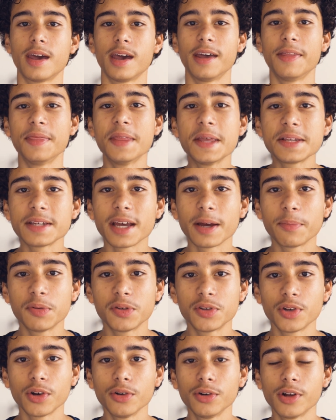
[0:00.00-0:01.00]
In this
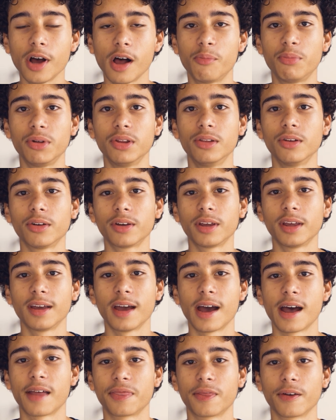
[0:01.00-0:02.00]
episode, I'll be looking
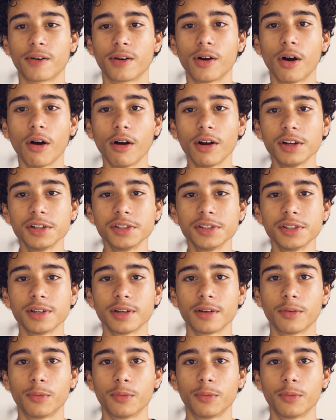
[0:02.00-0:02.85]
at the cars,